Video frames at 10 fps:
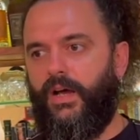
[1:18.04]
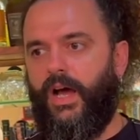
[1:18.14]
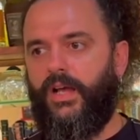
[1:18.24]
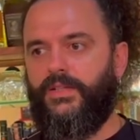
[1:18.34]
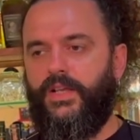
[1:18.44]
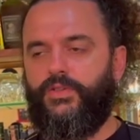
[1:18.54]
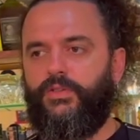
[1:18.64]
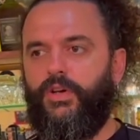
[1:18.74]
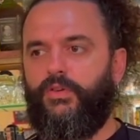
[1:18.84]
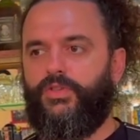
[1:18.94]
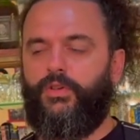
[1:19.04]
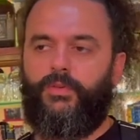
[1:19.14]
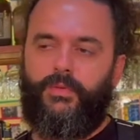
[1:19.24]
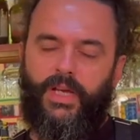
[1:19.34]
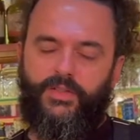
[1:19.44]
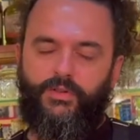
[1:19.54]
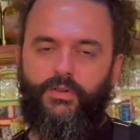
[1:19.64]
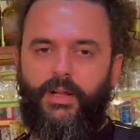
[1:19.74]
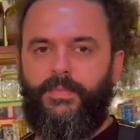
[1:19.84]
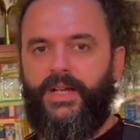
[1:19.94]
as you
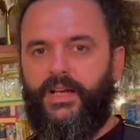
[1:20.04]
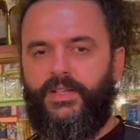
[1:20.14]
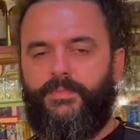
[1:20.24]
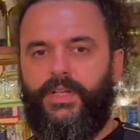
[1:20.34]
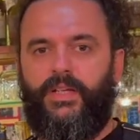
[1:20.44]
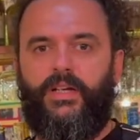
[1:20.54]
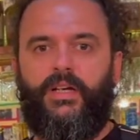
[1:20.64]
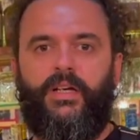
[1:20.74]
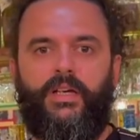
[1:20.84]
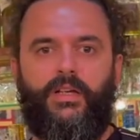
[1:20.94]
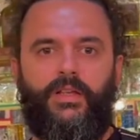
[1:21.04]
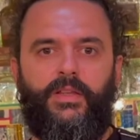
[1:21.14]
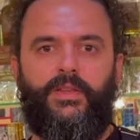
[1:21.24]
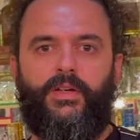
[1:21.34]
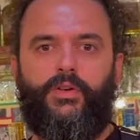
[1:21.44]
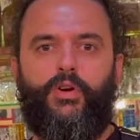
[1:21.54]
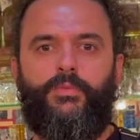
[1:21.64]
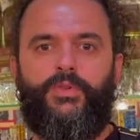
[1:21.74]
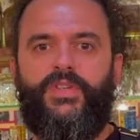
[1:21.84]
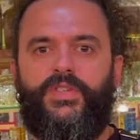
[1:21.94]
know, Albania has been in the
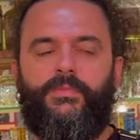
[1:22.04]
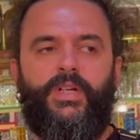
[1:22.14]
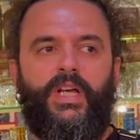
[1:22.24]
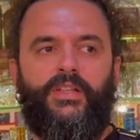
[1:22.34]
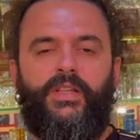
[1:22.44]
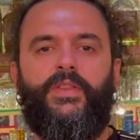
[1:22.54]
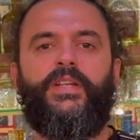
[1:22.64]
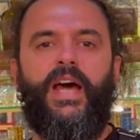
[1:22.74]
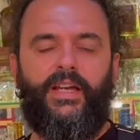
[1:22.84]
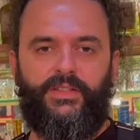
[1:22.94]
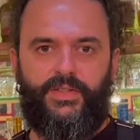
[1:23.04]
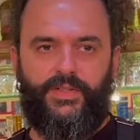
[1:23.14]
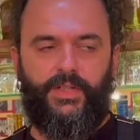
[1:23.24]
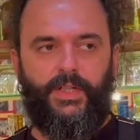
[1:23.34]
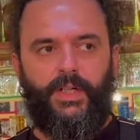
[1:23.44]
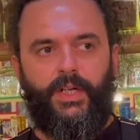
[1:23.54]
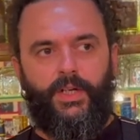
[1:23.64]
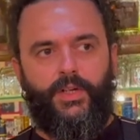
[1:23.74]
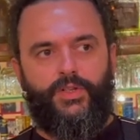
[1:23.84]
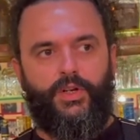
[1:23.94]
communism till the 90s.
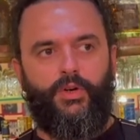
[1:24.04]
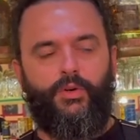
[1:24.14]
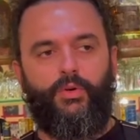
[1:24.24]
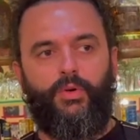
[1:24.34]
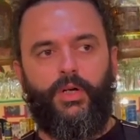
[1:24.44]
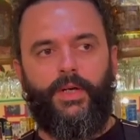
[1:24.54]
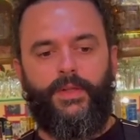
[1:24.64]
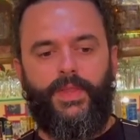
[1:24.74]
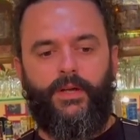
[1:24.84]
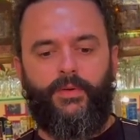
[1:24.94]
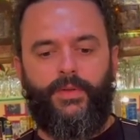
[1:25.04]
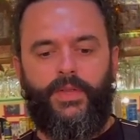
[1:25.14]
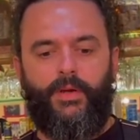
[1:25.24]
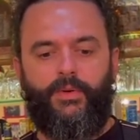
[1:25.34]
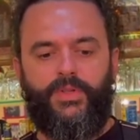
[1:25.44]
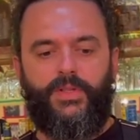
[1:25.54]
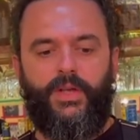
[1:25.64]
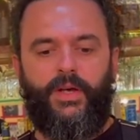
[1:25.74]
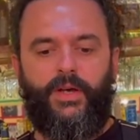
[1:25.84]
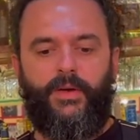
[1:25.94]
So there was
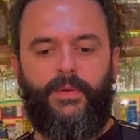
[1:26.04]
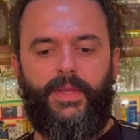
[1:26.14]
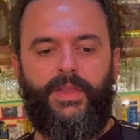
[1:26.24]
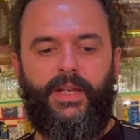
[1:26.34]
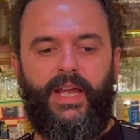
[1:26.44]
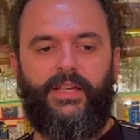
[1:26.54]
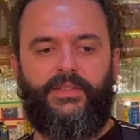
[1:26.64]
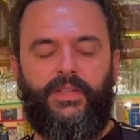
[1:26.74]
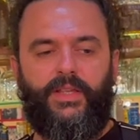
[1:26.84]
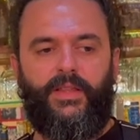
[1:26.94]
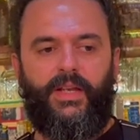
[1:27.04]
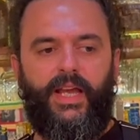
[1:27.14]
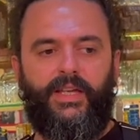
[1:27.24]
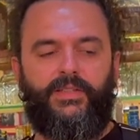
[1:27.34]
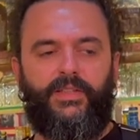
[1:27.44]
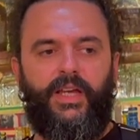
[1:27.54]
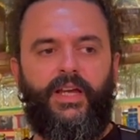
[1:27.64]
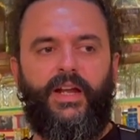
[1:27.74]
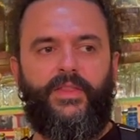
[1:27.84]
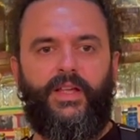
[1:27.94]
in the late
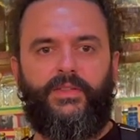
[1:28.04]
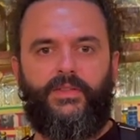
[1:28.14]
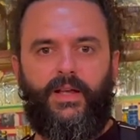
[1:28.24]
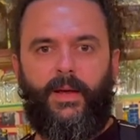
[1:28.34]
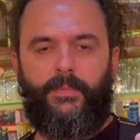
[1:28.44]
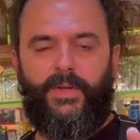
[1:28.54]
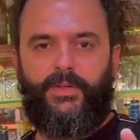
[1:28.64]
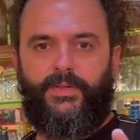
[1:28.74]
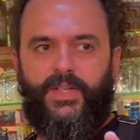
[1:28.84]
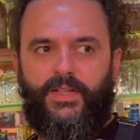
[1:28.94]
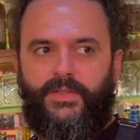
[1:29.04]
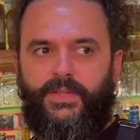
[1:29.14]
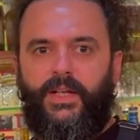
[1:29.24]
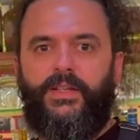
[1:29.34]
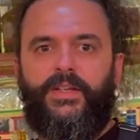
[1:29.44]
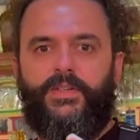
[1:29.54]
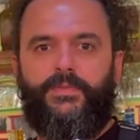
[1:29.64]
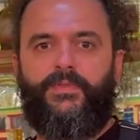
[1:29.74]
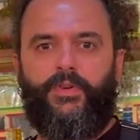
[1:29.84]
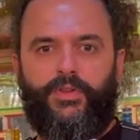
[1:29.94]
era that just 10 years
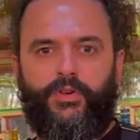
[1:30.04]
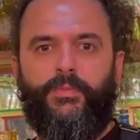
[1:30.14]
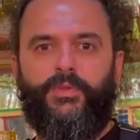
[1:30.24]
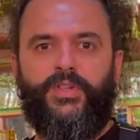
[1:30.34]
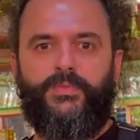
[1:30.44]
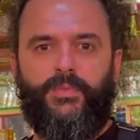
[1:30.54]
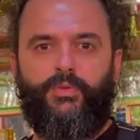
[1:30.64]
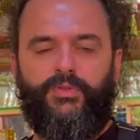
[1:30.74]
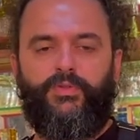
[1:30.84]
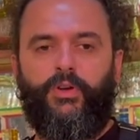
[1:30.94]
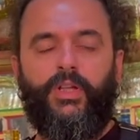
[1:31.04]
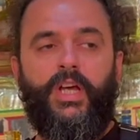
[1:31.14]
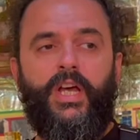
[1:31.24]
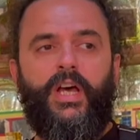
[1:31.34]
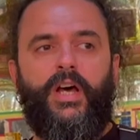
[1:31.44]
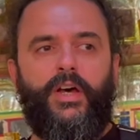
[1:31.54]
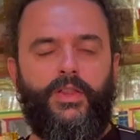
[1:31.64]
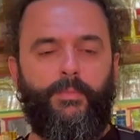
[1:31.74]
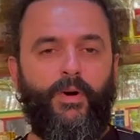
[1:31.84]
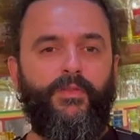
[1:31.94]
before the communism would fall,
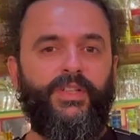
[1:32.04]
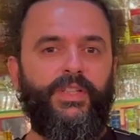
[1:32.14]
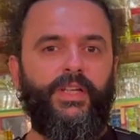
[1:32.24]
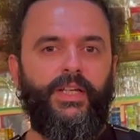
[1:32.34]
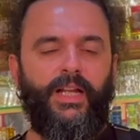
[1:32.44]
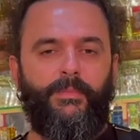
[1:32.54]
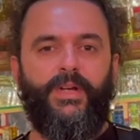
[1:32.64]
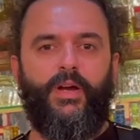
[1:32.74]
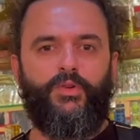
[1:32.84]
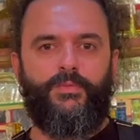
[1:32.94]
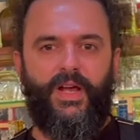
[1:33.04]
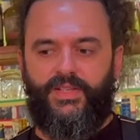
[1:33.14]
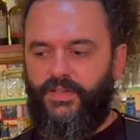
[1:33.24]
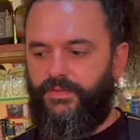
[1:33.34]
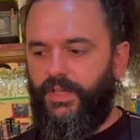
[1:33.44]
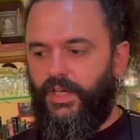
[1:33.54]
the poverty in Albania was massive.